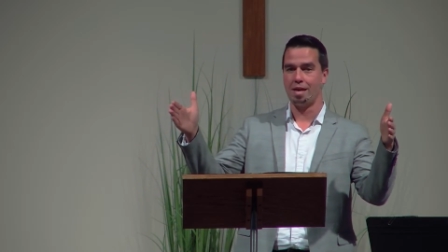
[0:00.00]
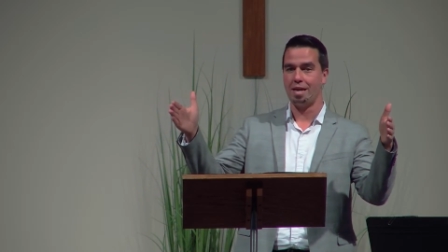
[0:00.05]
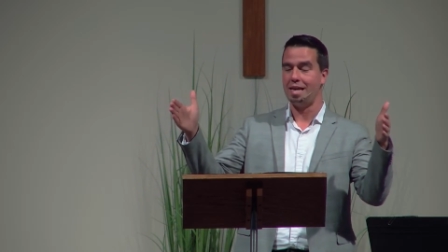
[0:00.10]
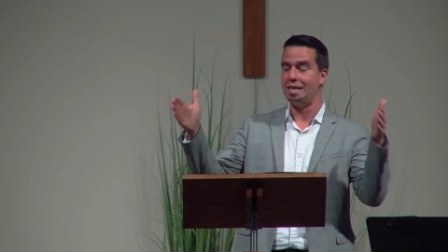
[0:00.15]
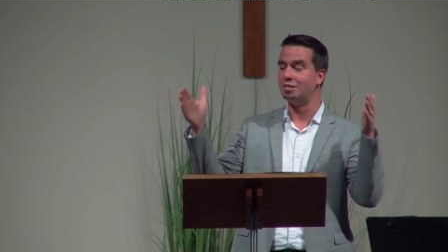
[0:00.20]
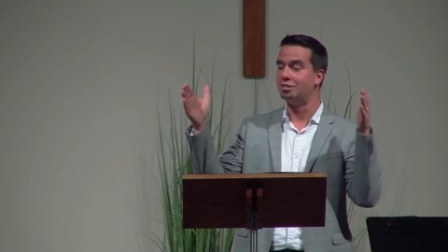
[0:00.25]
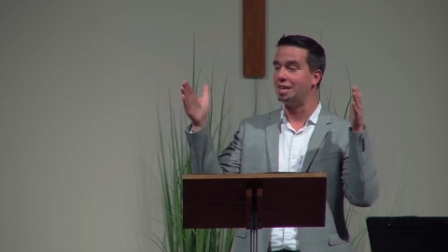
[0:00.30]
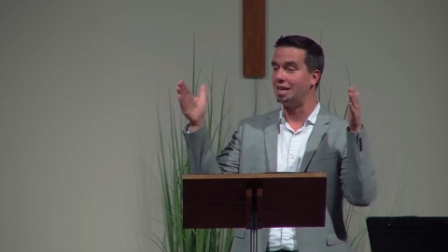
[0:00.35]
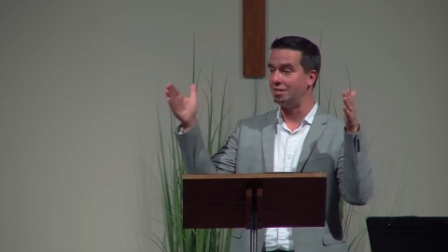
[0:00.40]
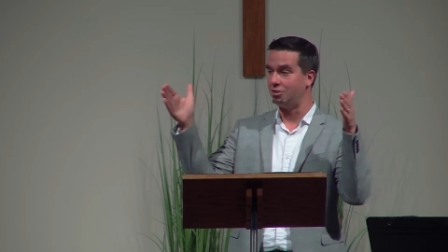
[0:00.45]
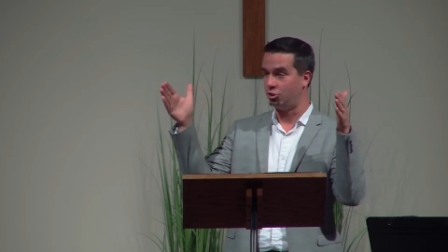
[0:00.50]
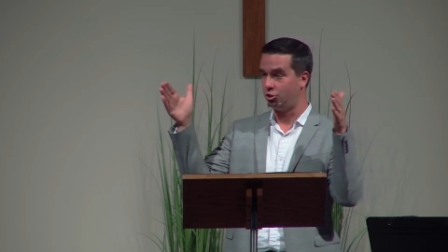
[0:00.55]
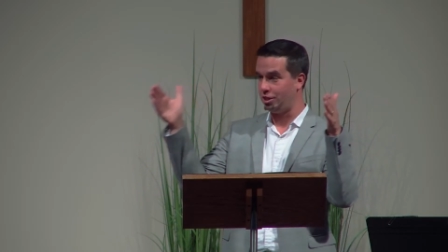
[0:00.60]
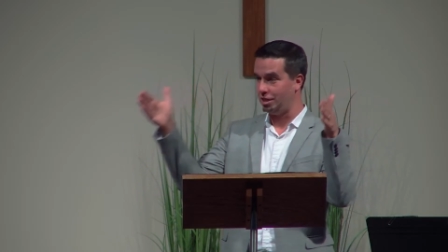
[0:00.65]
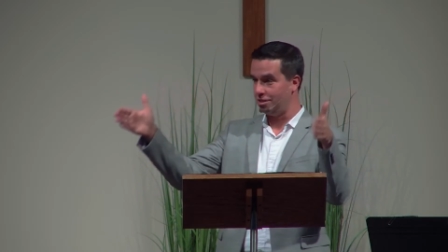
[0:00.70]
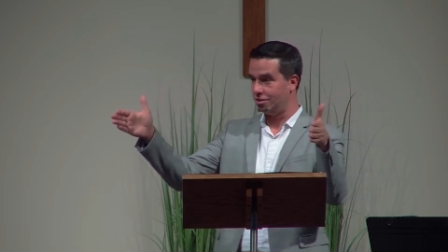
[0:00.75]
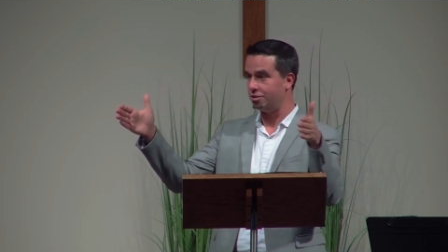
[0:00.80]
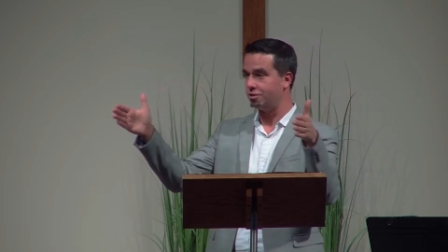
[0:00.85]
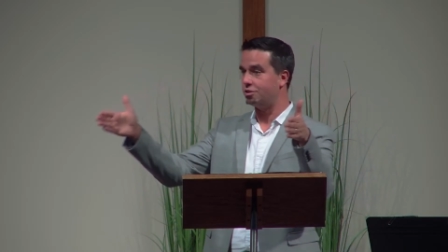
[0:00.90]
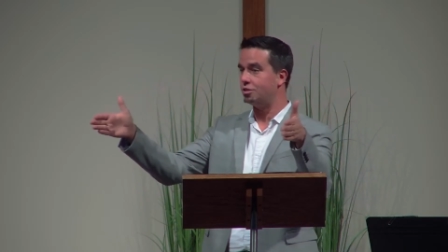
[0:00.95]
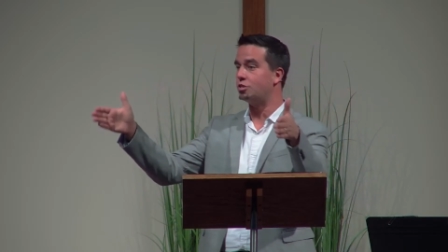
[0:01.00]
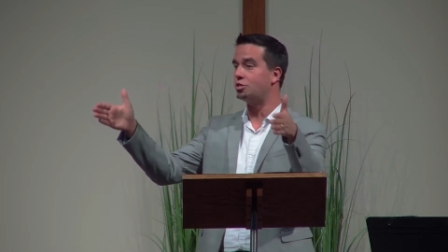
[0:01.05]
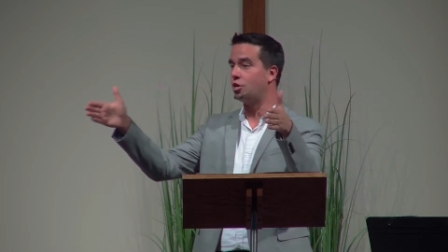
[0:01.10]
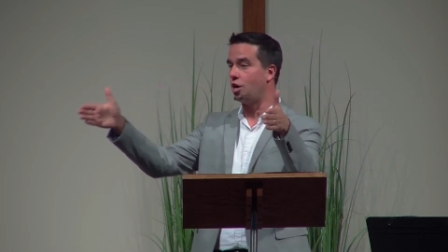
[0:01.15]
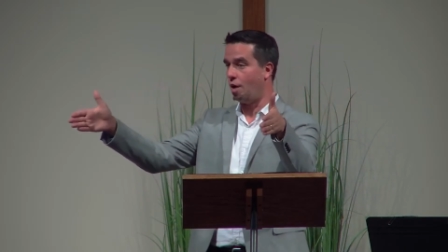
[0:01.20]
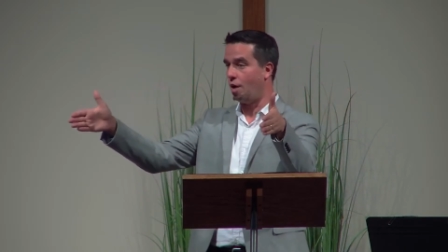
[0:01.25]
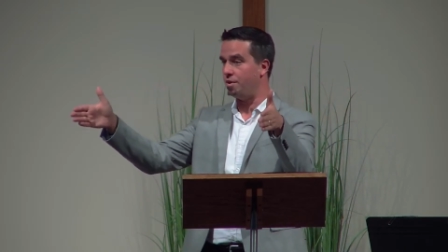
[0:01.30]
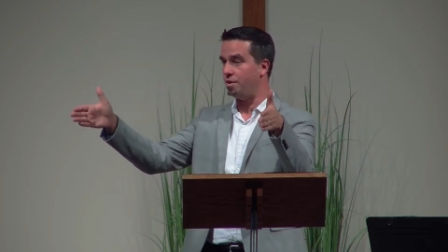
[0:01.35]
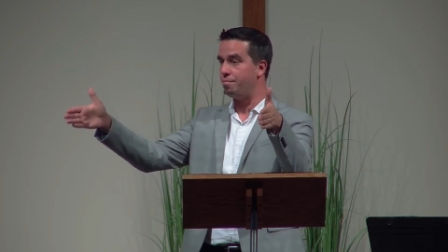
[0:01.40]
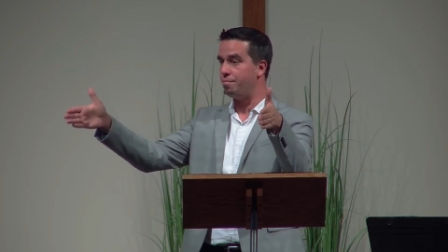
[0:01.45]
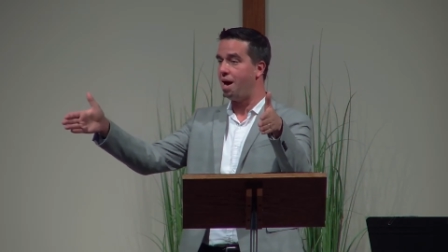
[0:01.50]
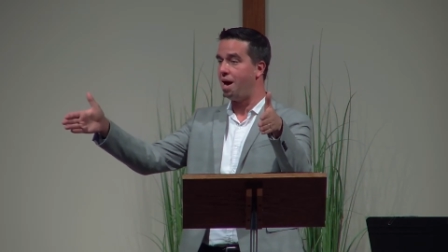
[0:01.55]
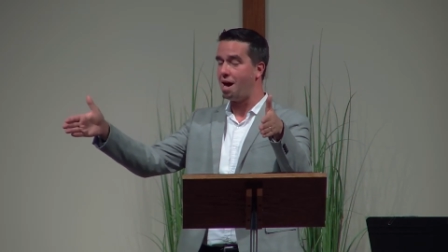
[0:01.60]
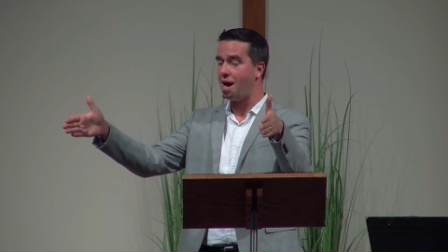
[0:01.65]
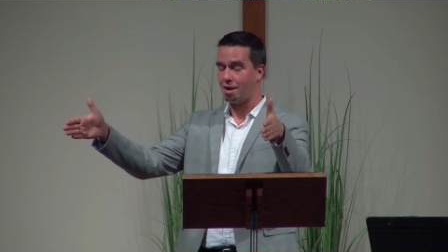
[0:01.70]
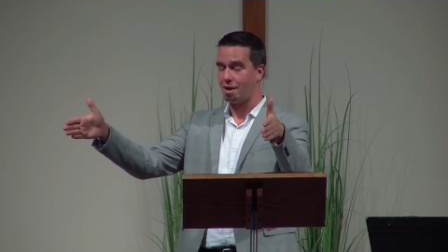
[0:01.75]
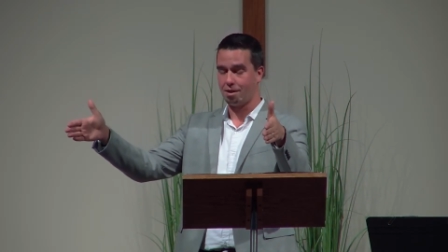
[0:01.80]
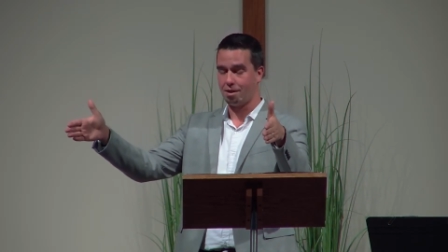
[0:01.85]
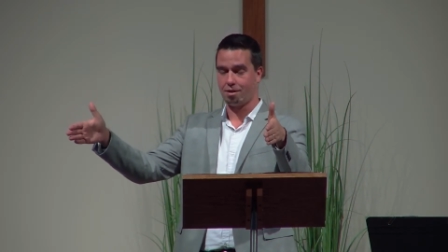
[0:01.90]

is that Jesus is coming back.